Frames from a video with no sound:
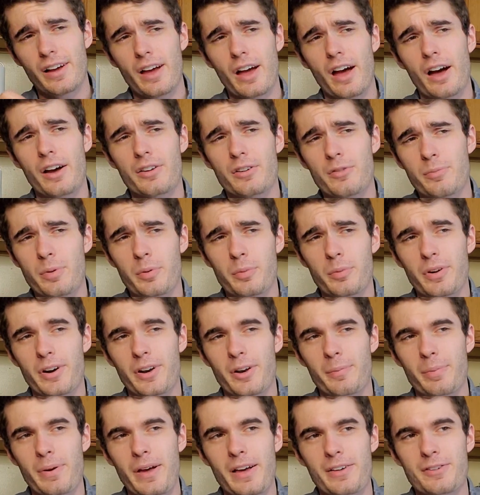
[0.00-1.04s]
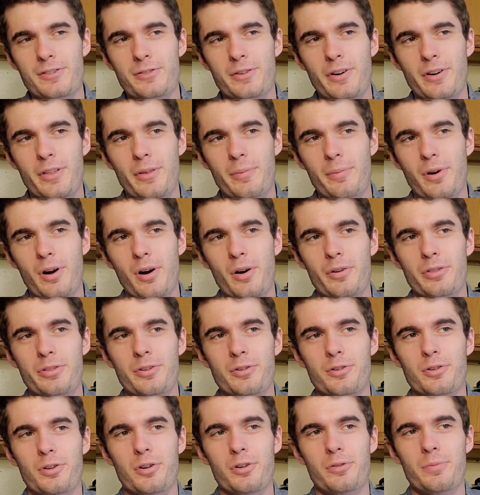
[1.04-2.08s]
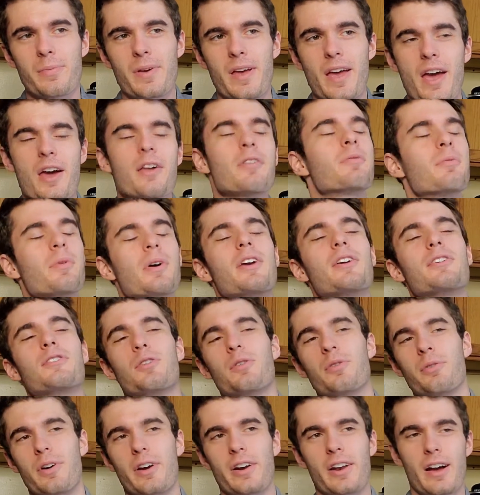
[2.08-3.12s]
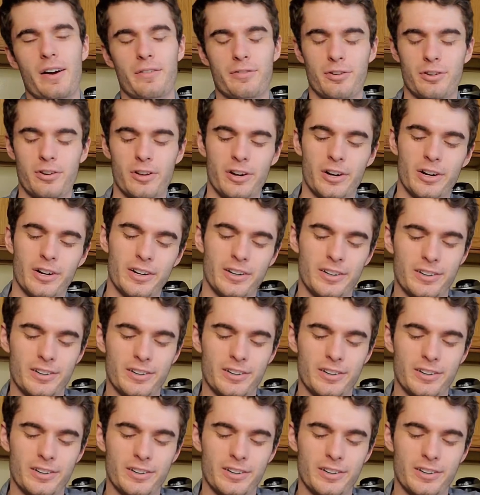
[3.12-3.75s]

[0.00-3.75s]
How you've been wanting to pass around the ball with your old man? We can do it right after dinner.